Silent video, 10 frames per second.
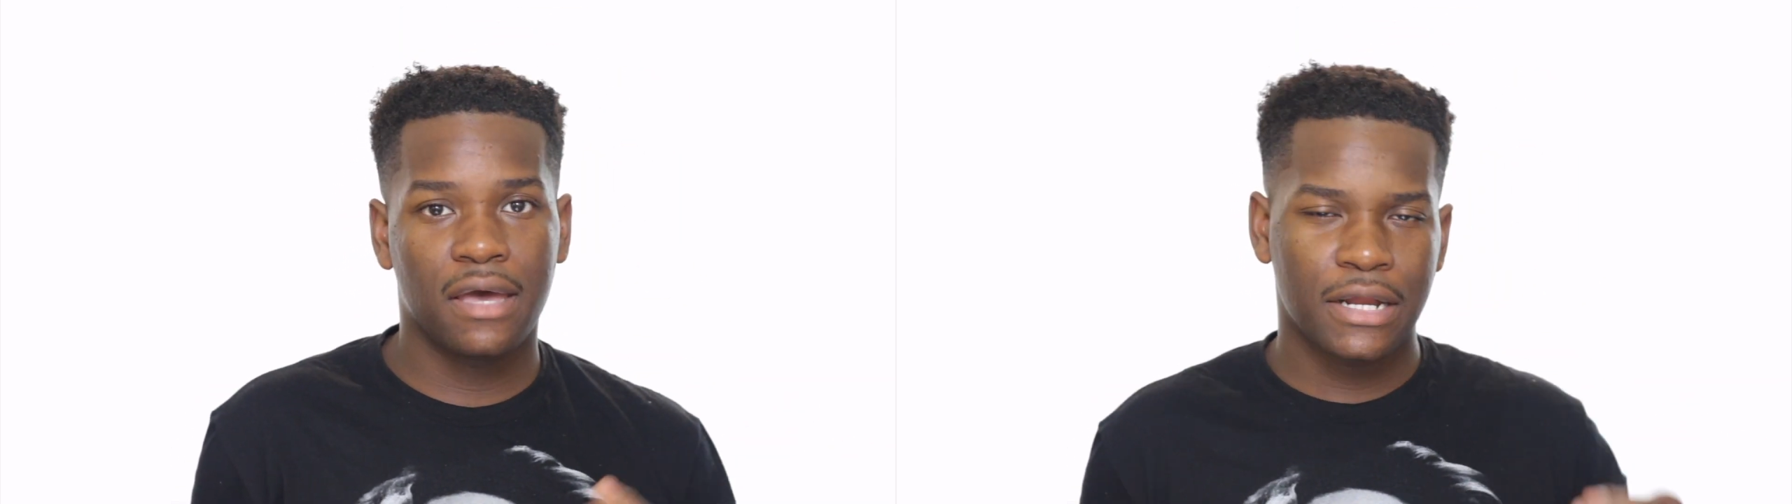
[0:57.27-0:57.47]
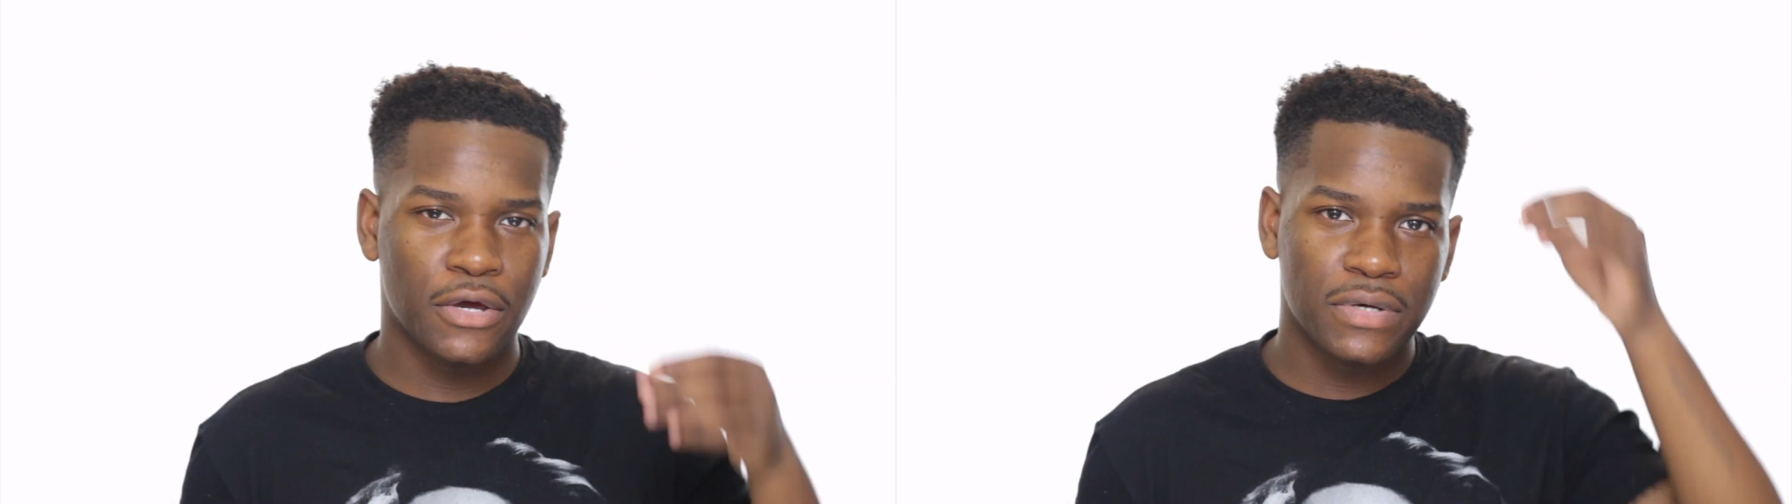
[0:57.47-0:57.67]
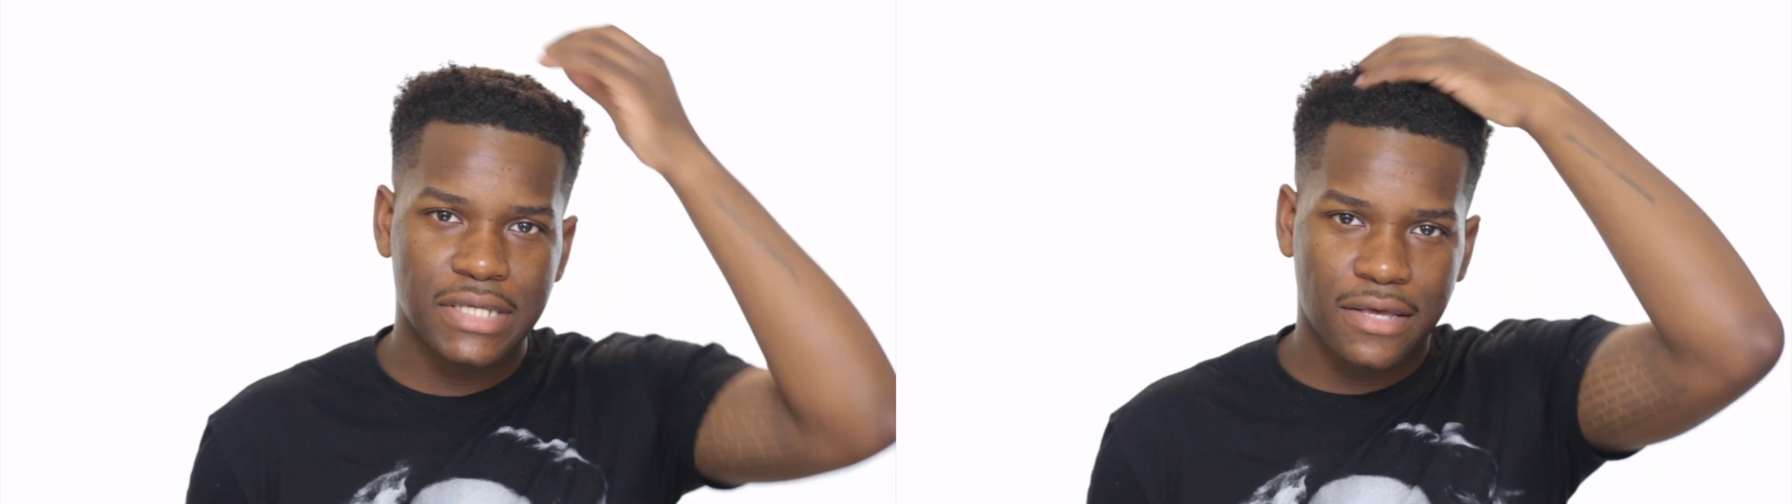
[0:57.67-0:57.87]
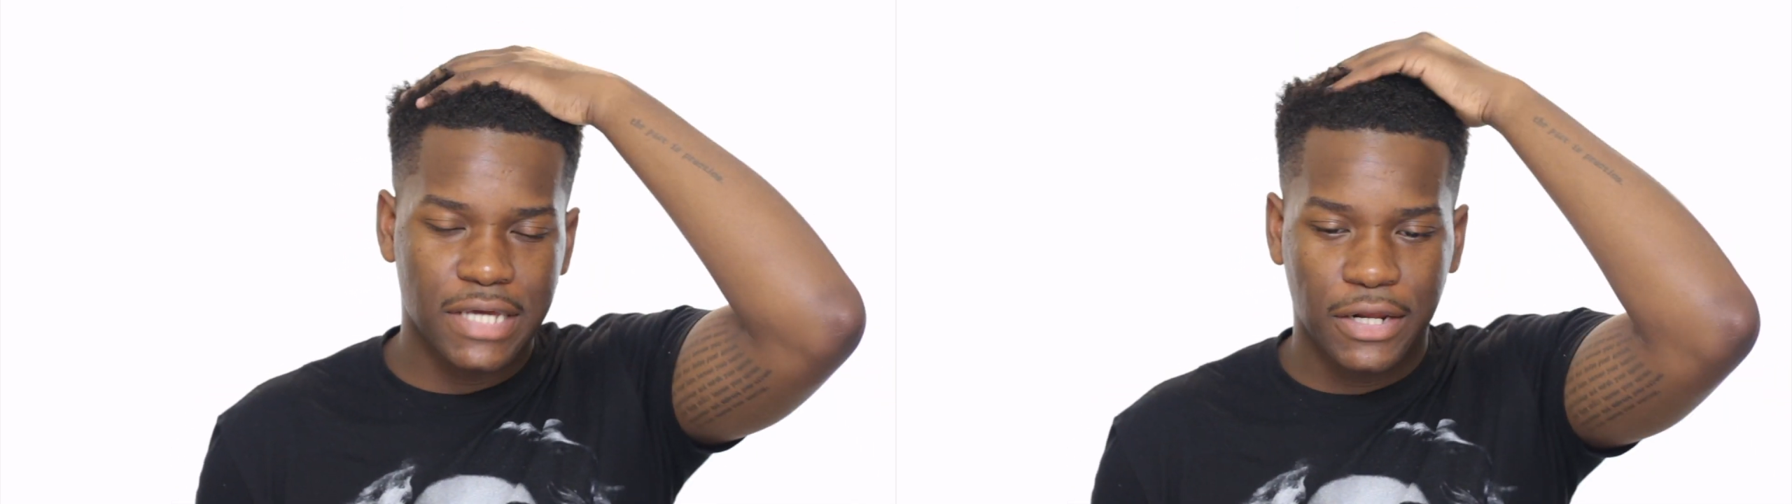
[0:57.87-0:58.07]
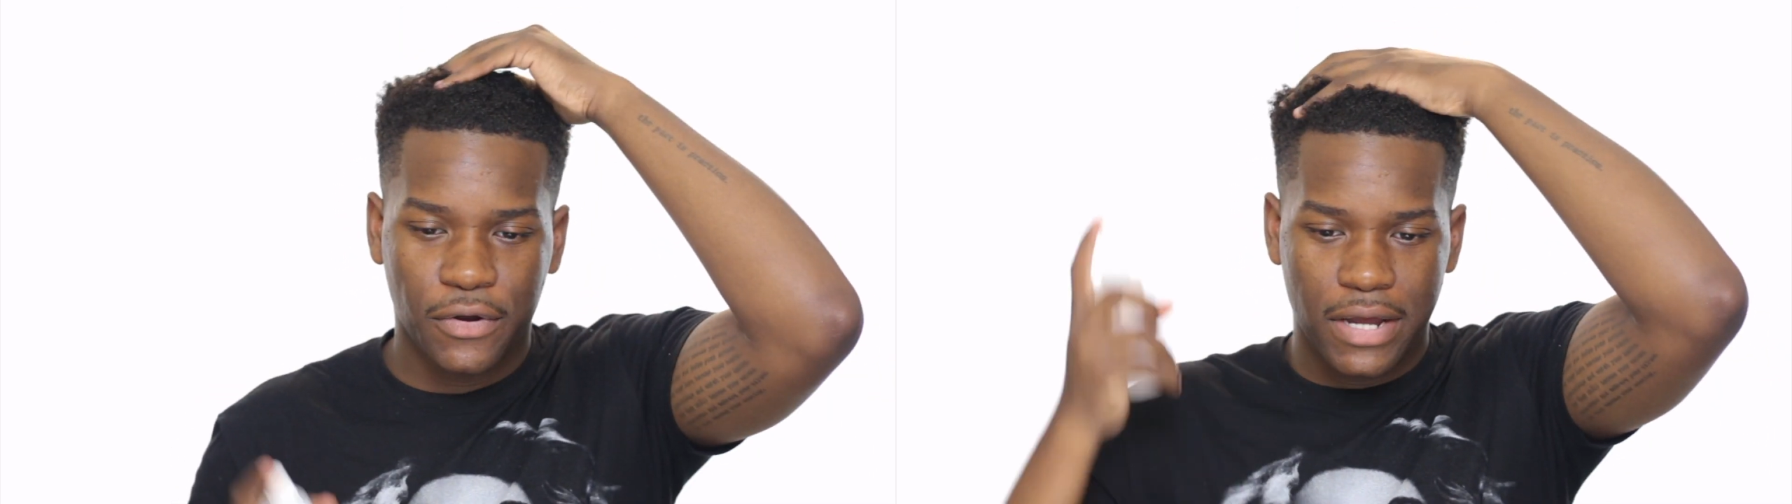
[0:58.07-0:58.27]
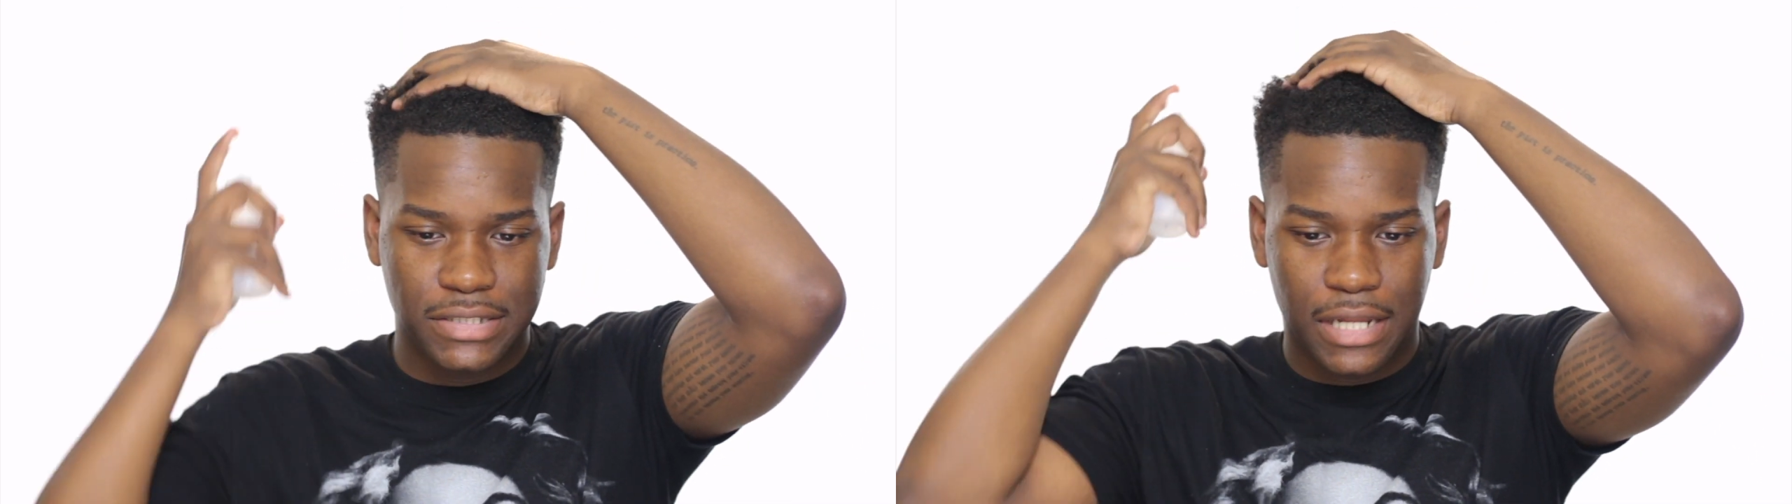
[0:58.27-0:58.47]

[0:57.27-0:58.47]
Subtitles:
I know it sounds kind of crazy,